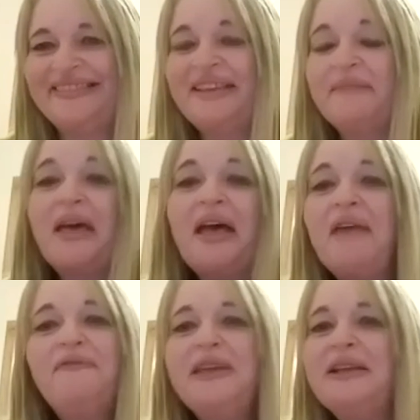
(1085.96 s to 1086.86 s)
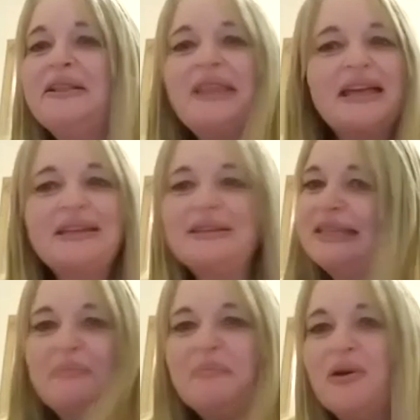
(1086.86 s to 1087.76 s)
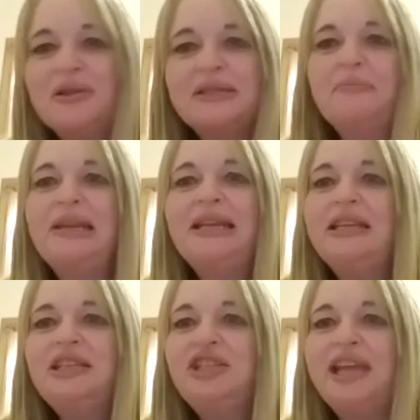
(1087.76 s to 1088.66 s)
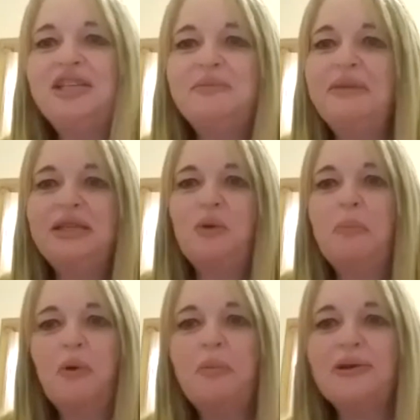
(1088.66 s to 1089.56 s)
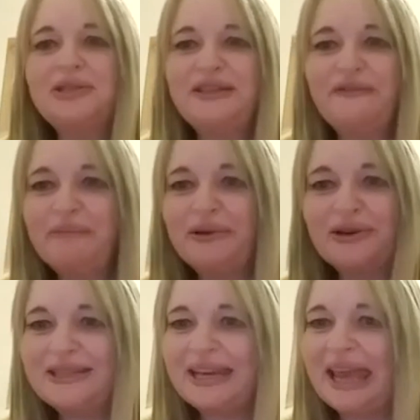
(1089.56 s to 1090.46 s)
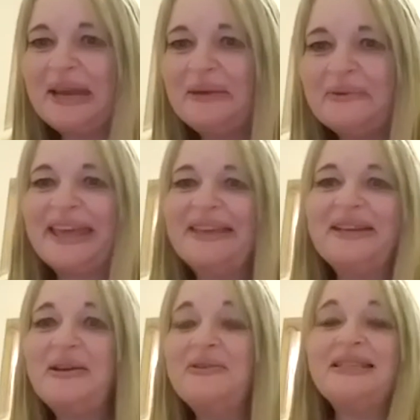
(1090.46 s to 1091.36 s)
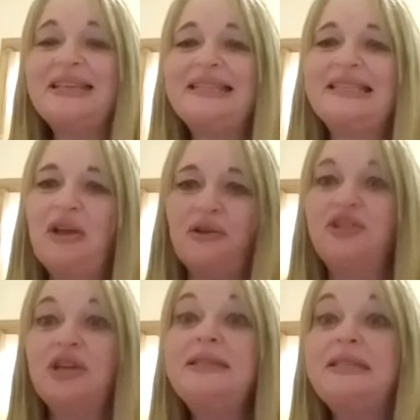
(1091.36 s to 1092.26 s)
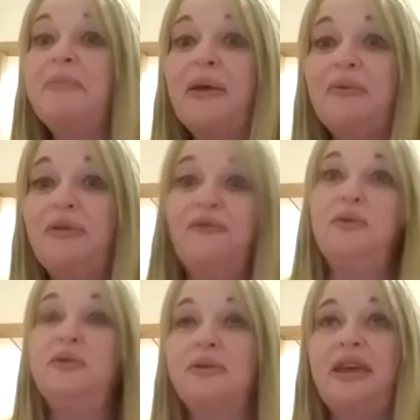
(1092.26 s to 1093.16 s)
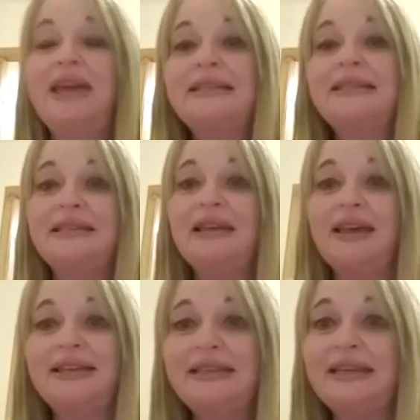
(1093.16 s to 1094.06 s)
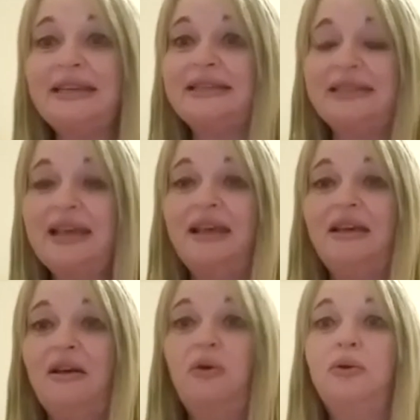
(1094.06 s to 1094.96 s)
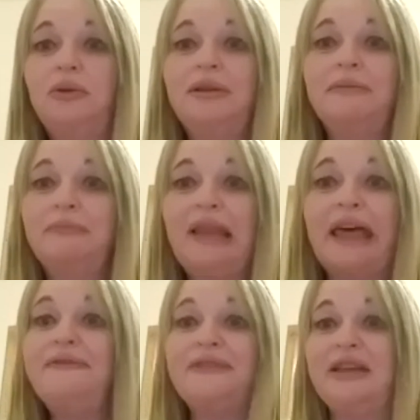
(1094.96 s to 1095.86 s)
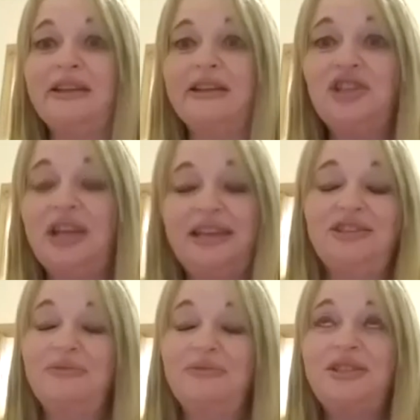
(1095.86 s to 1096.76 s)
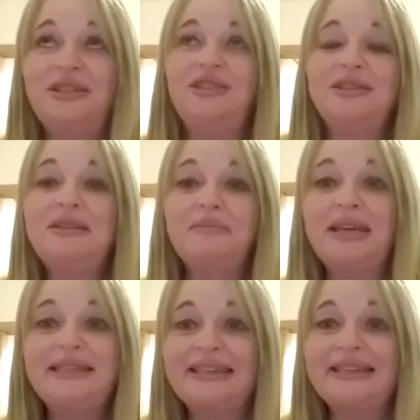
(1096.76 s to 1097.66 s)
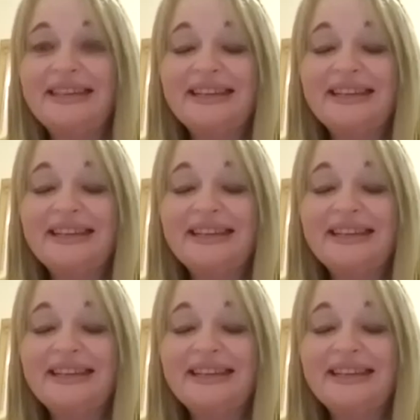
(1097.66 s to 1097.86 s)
I feel that Slimpod's completely changed me into a more positive person anyway. It's not just about the food or the exercise, it's a whole lifestyle change, which is just amazing.